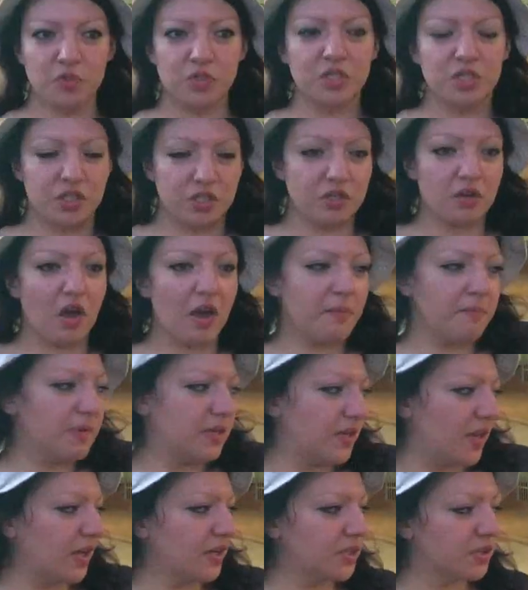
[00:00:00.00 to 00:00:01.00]
She stopped
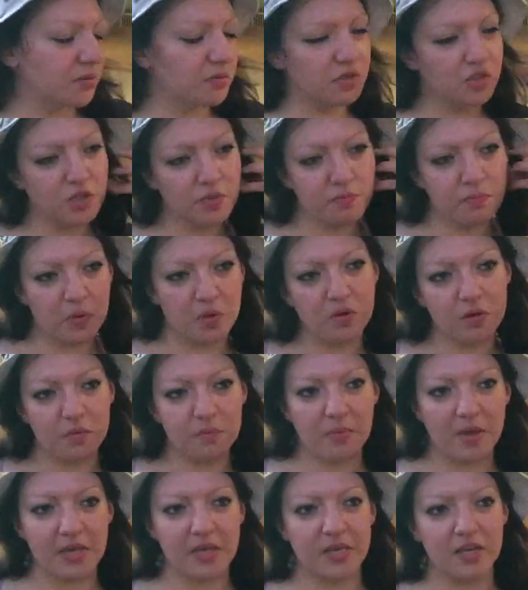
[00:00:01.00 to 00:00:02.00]
me next to her and she
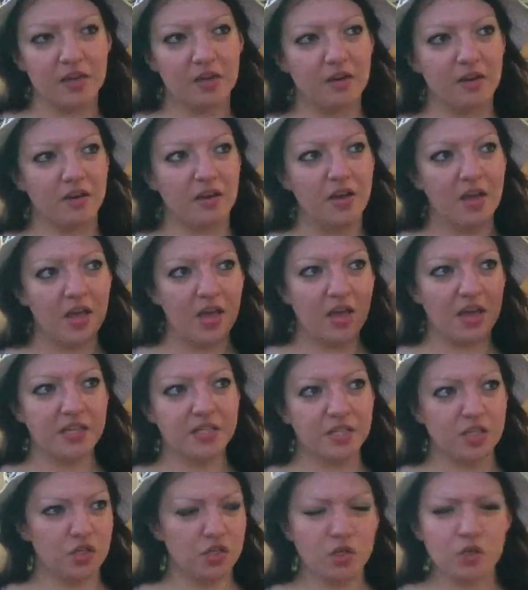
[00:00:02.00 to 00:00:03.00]
pulled my ear
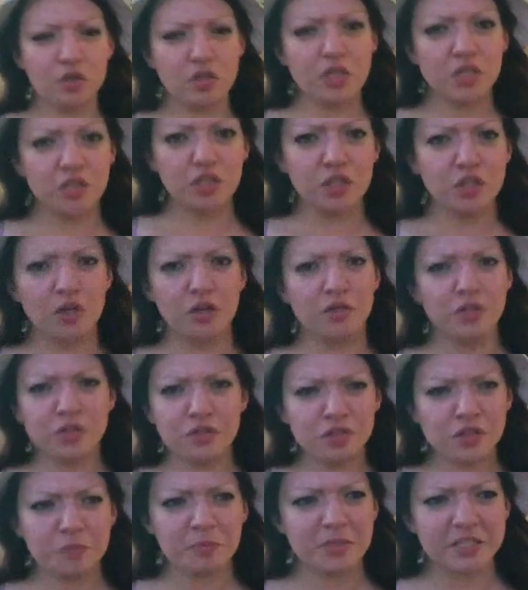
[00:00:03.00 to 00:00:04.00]
and said, "You need, you know,
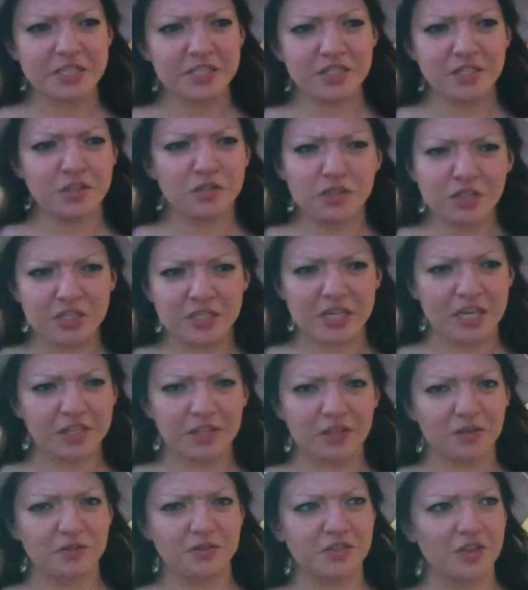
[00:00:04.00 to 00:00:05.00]
you should be, you should
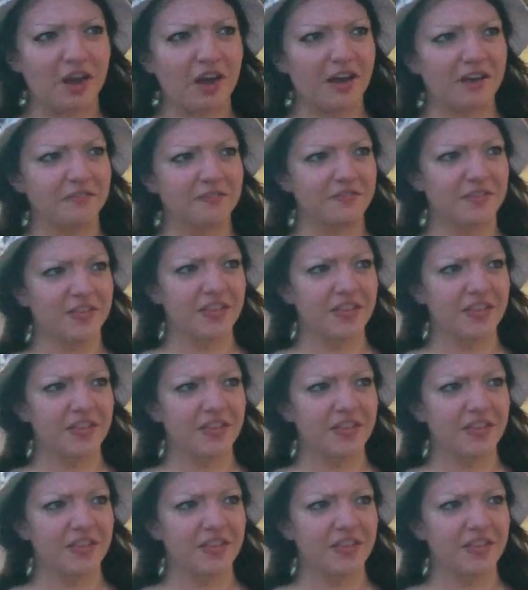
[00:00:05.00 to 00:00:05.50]
take those off."